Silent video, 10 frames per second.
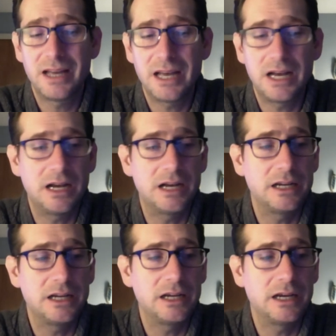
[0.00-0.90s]
uh,
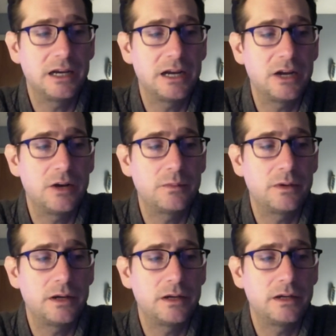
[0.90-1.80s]
I, I,
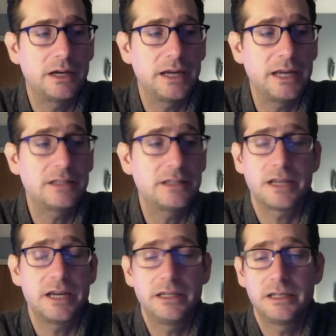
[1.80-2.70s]
uh, I hate to
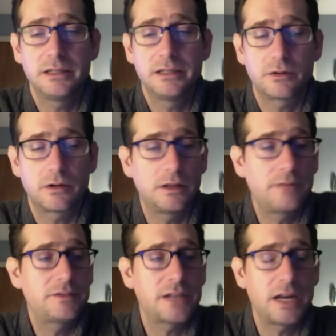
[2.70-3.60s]
say it, or I
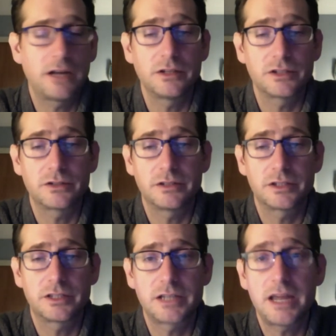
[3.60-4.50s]
love to say it, I don't know,
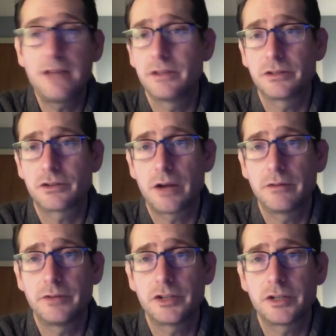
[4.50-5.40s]
saved the trout
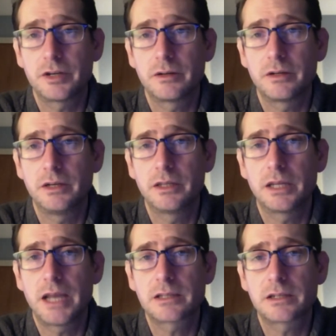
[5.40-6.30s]
fishing in the
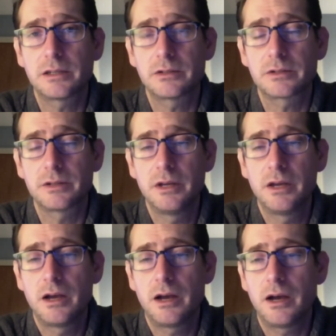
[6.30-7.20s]
Catskills
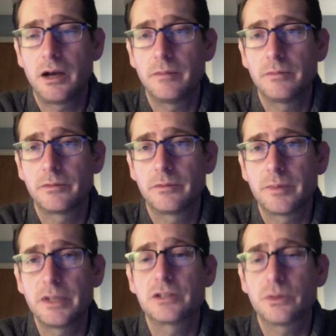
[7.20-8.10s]
um,
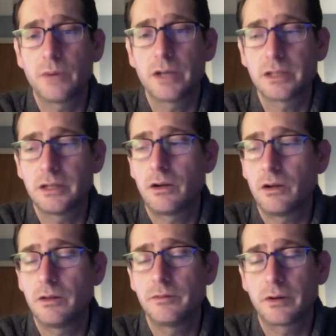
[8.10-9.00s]
from east to west in
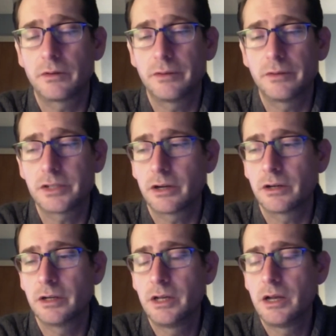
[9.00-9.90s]
all of our rivers here.
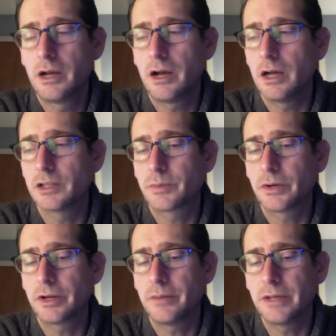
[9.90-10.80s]
Uh, it's
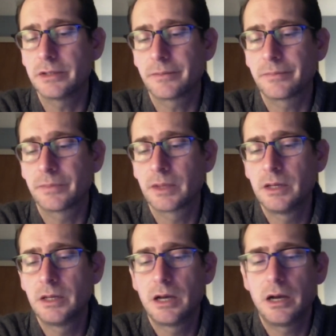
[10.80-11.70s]
pretty amazing.
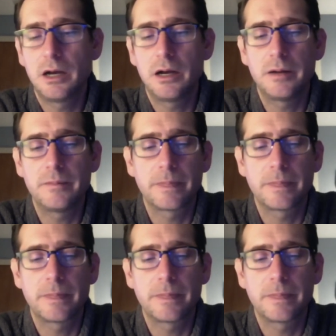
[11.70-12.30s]
Um,